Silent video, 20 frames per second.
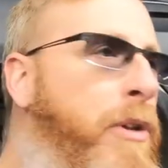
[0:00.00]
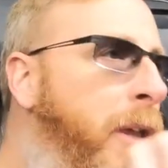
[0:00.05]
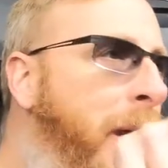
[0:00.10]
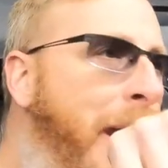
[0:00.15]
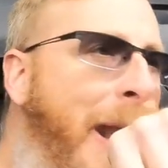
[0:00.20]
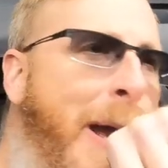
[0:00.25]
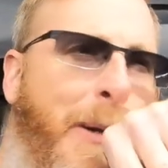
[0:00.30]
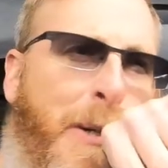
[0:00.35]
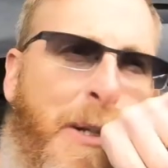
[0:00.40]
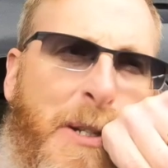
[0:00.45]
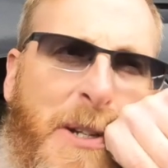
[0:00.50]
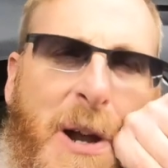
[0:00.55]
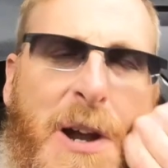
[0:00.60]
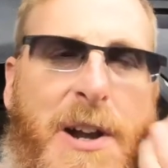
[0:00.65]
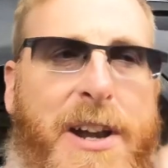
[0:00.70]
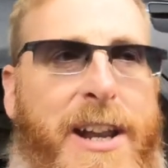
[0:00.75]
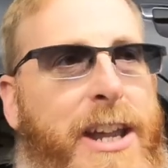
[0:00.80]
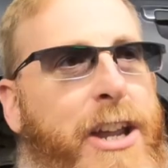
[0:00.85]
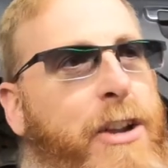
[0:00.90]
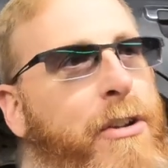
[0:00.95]
And I was starting
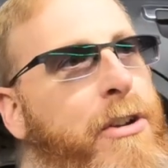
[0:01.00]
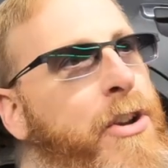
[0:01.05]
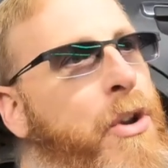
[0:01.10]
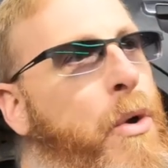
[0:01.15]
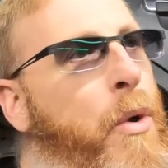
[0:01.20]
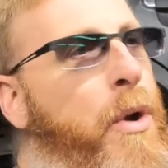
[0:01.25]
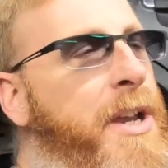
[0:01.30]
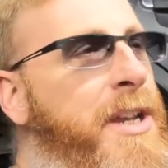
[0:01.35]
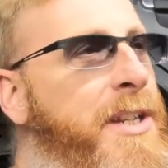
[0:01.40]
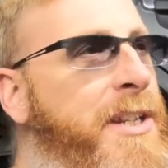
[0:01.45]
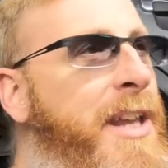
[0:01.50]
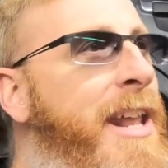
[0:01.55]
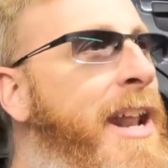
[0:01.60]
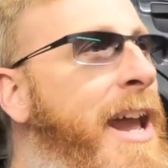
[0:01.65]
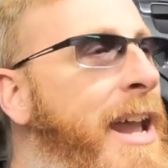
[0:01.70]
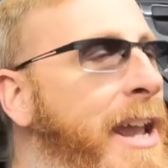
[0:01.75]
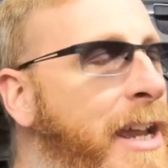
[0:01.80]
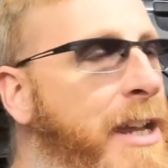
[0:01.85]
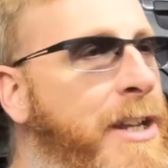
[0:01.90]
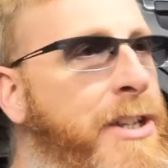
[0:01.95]
to hear a noise, and
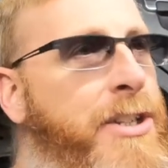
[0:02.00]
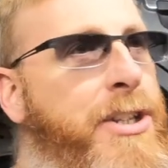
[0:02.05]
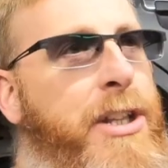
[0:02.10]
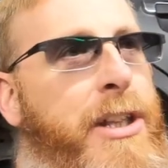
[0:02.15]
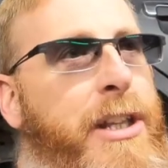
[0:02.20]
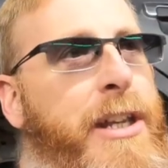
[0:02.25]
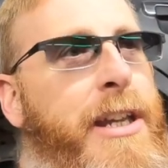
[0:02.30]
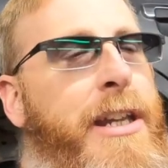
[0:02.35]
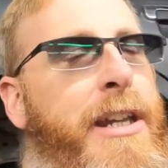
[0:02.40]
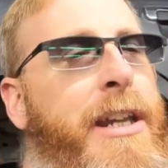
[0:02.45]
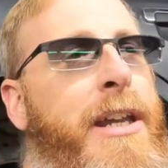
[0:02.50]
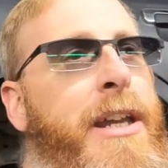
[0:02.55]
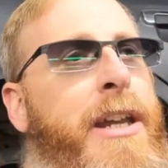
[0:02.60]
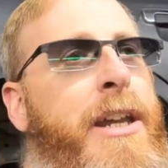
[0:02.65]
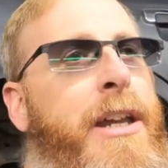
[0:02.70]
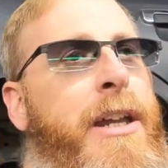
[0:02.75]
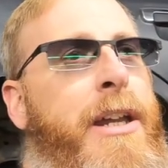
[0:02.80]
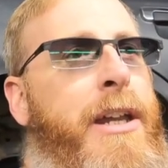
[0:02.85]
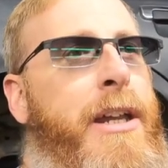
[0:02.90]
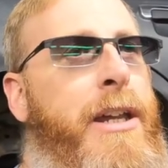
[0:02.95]
I instantly
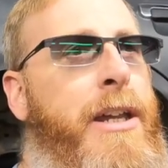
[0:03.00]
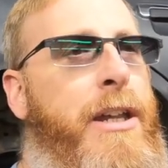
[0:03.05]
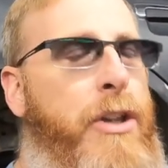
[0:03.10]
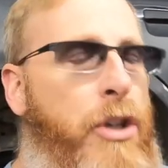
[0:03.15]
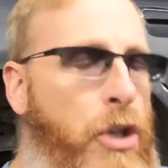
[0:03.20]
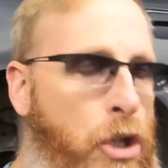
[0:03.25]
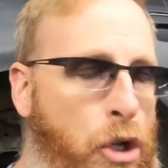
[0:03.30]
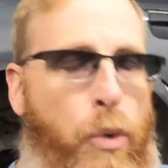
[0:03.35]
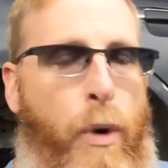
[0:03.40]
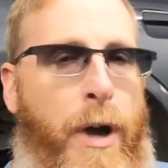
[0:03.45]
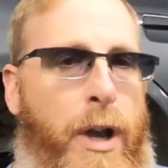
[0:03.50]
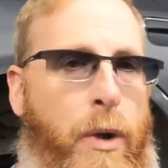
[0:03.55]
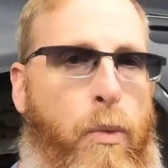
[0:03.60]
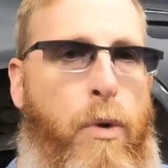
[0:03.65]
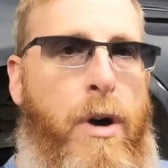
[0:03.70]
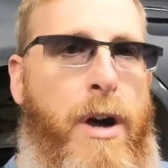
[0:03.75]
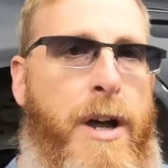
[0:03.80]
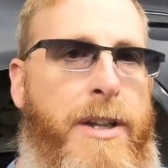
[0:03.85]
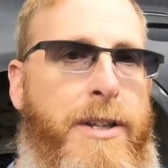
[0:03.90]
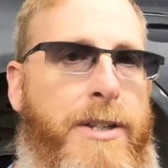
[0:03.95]
knew what it
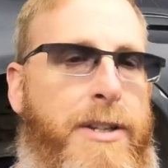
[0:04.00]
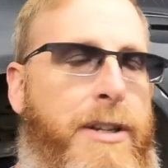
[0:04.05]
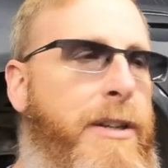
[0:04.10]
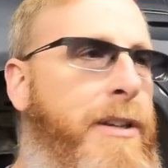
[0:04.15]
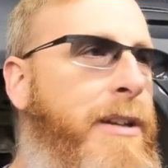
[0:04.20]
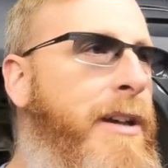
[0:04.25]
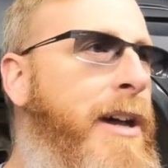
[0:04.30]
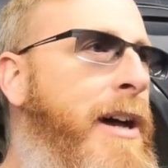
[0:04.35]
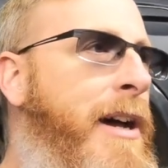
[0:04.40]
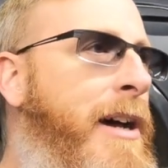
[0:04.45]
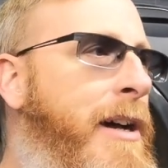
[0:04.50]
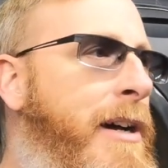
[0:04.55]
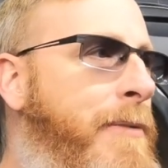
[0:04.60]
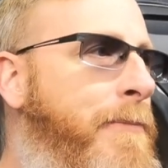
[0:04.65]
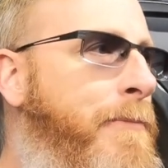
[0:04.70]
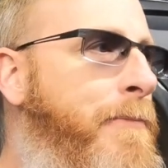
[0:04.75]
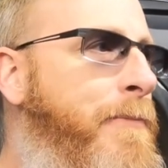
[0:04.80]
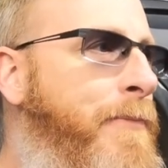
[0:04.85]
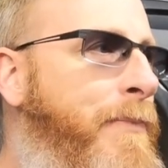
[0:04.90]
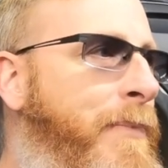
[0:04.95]
was.
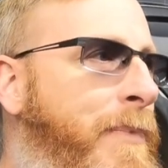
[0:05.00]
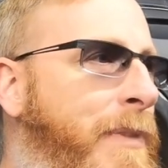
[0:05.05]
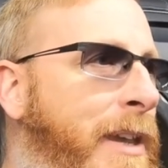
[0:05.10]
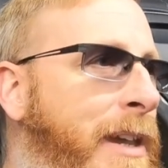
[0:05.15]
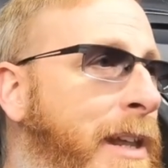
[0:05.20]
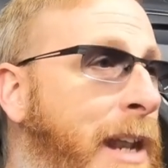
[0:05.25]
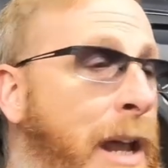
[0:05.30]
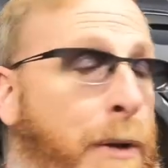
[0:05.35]
Um, and I was